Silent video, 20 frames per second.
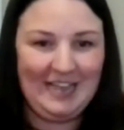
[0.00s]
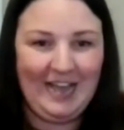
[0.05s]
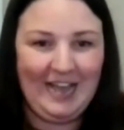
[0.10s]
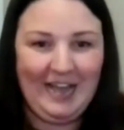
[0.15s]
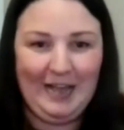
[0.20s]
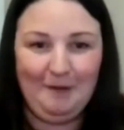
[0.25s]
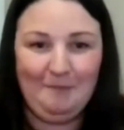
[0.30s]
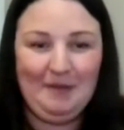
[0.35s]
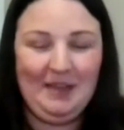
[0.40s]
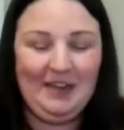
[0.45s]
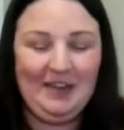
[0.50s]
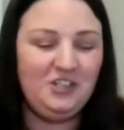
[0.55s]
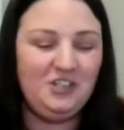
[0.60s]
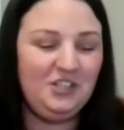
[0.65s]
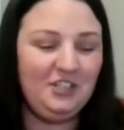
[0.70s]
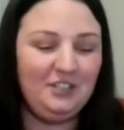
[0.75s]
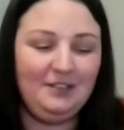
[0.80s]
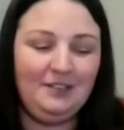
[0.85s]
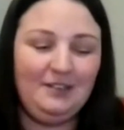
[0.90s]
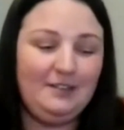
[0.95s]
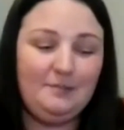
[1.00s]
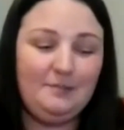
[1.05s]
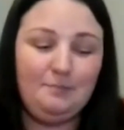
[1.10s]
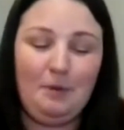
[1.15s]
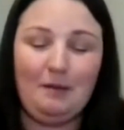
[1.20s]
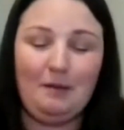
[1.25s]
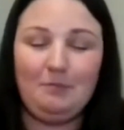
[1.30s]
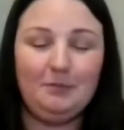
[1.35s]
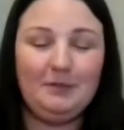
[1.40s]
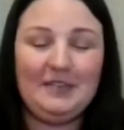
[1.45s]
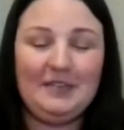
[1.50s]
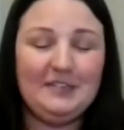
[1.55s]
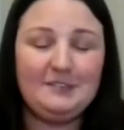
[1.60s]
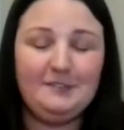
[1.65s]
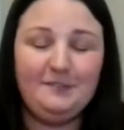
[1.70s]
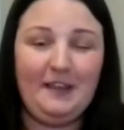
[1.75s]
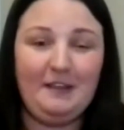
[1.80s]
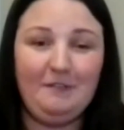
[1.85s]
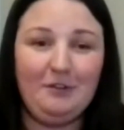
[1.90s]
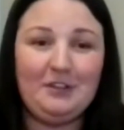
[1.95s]
And agility is probably his
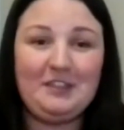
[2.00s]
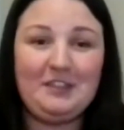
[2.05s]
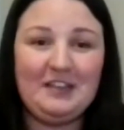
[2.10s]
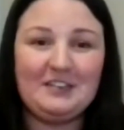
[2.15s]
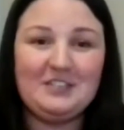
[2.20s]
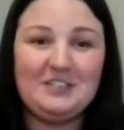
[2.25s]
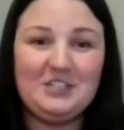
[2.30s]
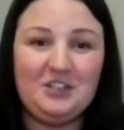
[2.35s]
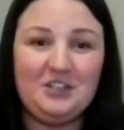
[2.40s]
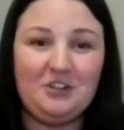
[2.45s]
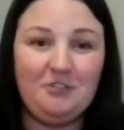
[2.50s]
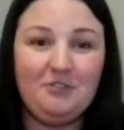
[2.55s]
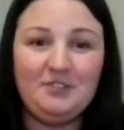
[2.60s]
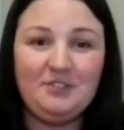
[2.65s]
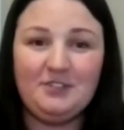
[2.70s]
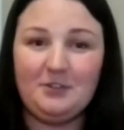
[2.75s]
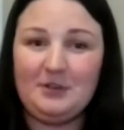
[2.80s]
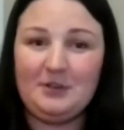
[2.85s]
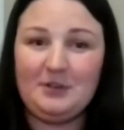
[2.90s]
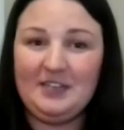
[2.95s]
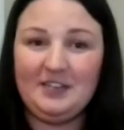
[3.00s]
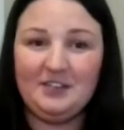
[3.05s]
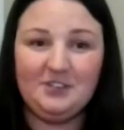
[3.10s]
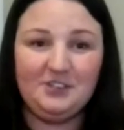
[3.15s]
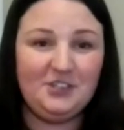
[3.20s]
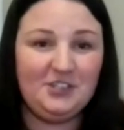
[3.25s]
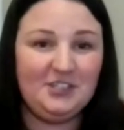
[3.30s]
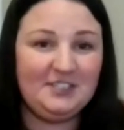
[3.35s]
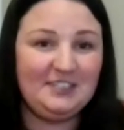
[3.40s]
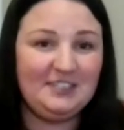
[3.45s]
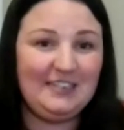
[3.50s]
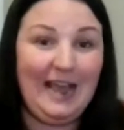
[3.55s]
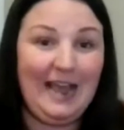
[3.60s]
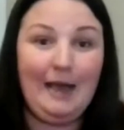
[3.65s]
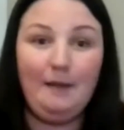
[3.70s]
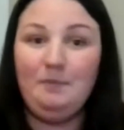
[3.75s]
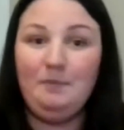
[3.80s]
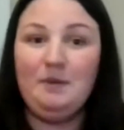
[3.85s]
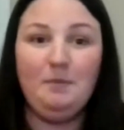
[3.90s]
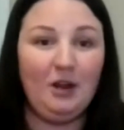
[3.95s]
favorite thing to do. So he is just
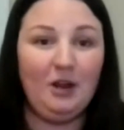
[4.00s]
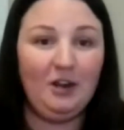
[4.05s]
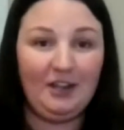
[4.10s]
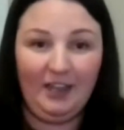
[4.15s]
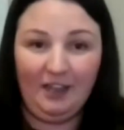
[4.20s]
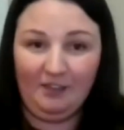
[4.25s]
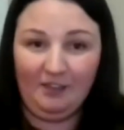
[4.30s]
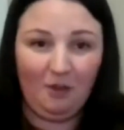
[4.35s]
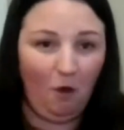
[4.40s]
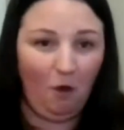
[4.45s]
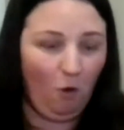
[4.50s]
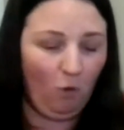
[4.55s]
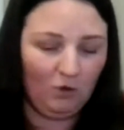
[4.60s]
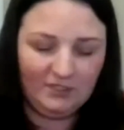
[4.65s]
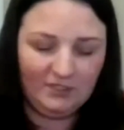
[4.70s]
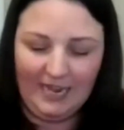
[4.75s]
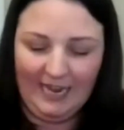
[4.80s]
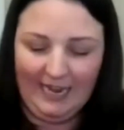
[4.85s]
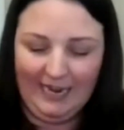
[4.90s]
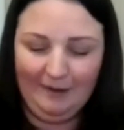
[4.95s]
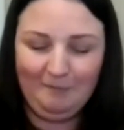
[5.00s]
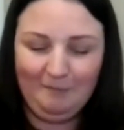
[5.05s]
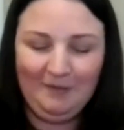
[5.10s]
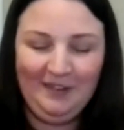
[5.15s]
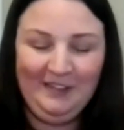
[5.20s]
happy barking the whole time.